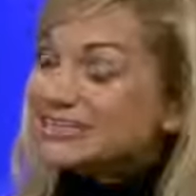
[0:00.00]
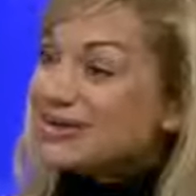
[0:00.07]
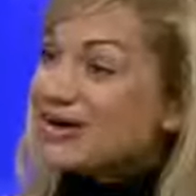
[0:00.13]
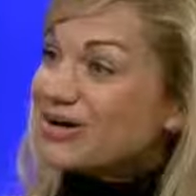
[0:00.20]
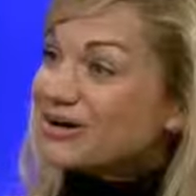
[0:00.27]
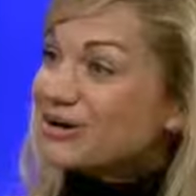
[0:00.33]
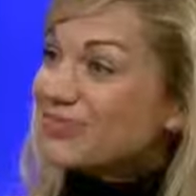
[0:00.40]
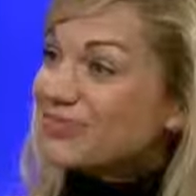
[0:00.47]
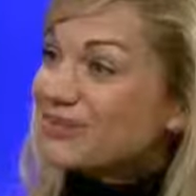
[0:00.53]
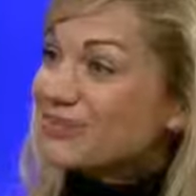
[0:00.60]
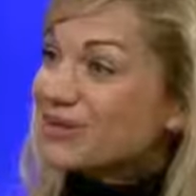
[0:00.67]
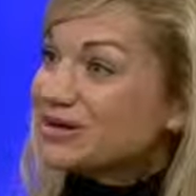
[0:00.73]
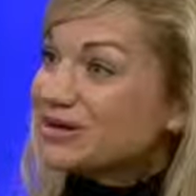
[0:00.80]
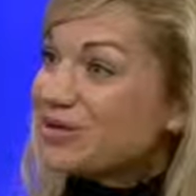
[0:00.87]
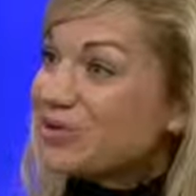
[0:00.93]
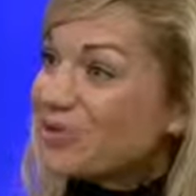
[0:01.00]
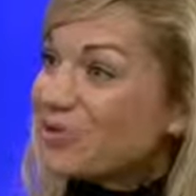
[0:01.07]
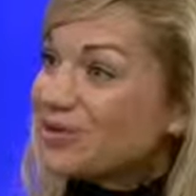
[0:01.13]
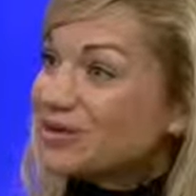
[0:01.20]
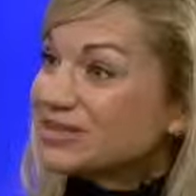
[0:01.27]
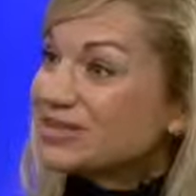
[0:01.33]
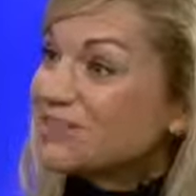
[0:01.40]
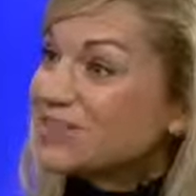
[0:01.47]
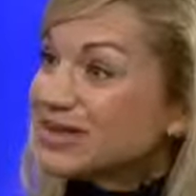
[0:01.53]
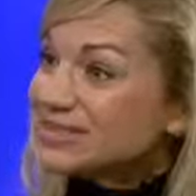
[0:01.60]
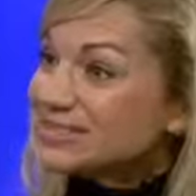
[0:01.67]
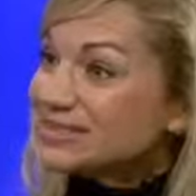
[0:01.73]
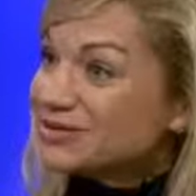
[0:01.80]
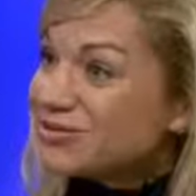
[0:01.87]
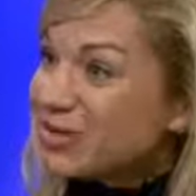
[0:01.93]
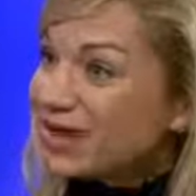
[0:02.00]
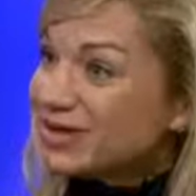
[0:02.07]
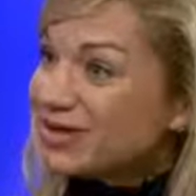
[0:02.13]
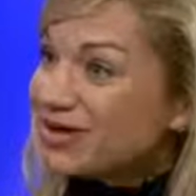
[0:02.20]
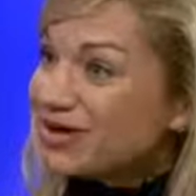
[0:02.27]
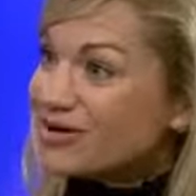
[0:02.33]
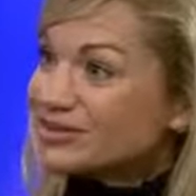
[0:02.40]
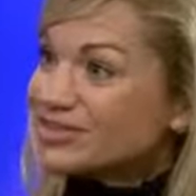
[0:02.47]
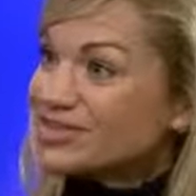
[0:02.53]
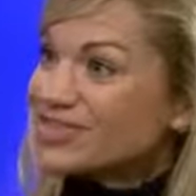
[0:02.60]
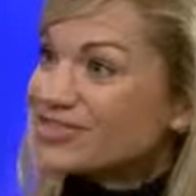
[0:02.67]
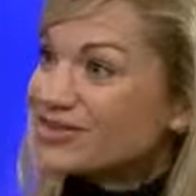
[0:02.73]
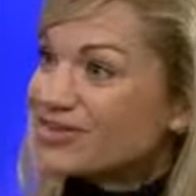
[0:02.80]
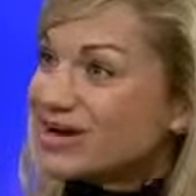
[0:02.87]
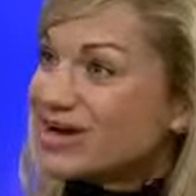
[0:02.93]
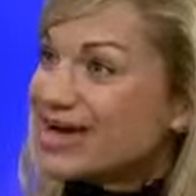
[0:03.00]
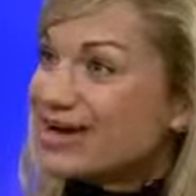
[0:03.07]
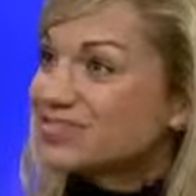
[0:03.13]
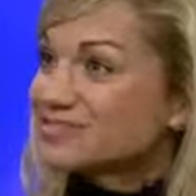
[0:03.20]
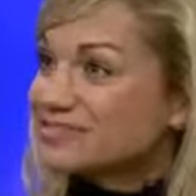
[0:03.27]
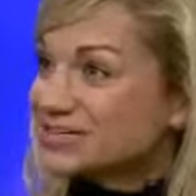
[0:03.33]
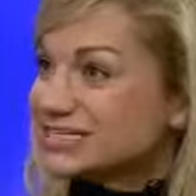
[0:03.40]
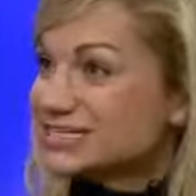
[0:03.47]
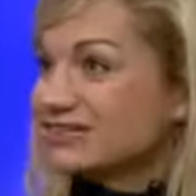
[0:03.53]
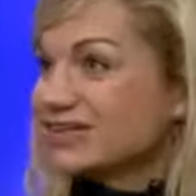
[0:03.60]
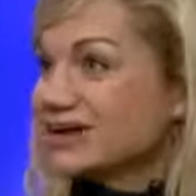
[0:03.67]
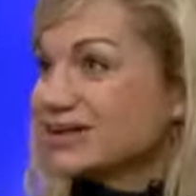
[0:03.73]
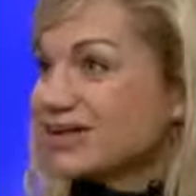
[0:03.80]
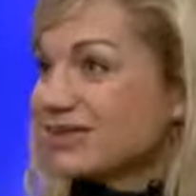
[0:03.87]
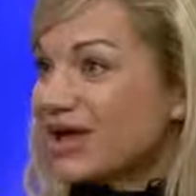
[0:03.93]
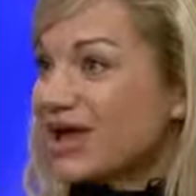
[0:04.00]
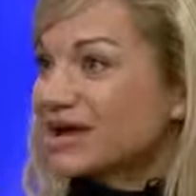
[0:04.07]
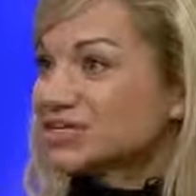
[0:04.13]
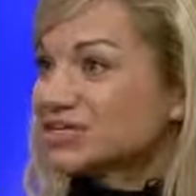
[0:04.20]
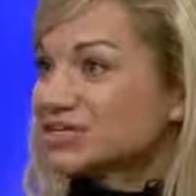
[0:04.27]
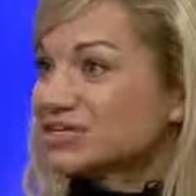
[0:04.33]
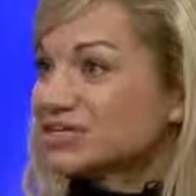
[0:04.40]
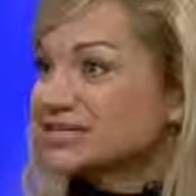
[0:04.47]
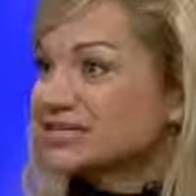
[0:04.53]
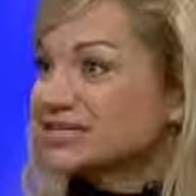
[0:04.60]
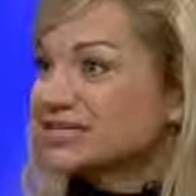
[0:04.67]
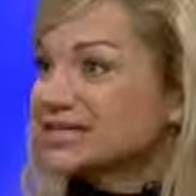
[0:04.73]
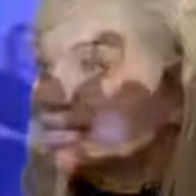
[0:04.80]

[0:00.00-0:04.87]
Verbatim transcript: an honor. We've been awarded the best in weight loss in three out of six of our locations.